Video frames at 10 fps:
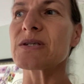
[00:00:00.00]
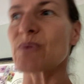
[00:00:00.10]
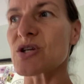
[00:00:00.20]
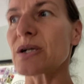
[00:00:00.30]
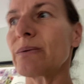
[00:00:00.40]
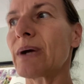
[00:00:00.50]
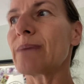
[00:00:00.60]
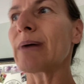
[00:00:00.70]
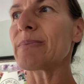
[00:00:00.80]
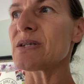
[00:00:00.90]
especially when a
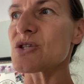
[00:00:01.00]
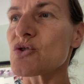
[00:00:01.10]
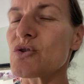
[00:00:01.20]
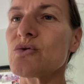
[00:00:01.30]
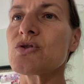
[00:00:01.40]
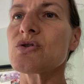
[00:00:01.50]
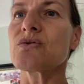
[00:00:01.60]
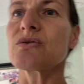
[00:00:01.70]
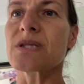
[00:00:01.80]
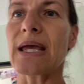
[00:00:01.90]
puppy isn't so used
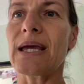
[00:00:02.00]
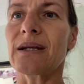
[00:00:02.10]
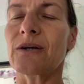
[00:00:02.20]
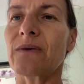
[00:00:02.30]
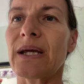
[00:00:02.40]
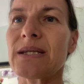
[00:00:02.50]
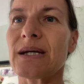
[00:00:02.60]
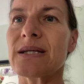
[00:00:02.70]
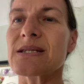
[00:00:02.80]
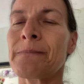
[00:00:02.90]
to staying in a crate
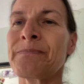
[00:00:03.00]
yet.